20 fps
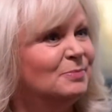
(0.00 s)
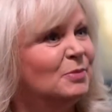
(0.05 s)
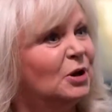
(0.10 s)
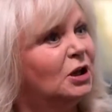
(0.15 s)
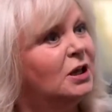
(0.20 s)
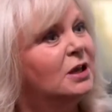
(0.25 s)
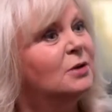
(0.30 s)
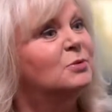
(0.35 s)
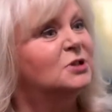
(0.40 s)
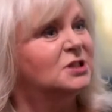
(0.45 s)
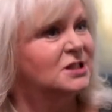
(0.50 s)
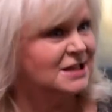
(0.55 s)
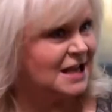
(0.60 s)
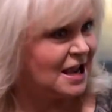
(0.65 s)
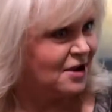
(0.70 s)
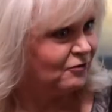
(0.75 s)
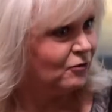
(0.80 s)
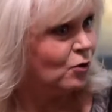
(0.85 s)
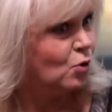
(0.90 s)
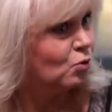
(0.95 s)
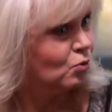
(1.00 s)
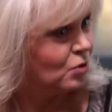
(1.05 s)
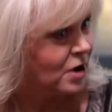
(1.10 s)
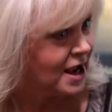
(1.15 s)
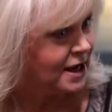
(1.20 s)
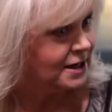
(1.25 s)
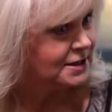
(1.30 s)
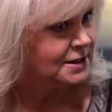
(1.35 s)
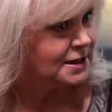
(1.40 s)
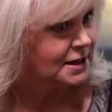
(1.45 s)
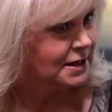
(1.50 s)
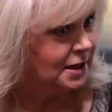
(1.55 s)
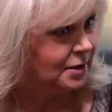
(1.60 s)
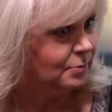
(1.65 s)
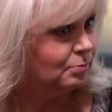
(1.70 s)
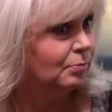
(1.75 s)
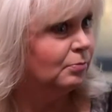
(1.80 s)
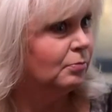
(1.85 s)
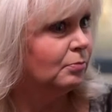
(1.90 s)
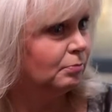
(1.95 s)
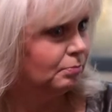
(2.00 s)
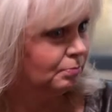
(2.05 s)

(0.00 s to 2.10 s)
but he was deaf already and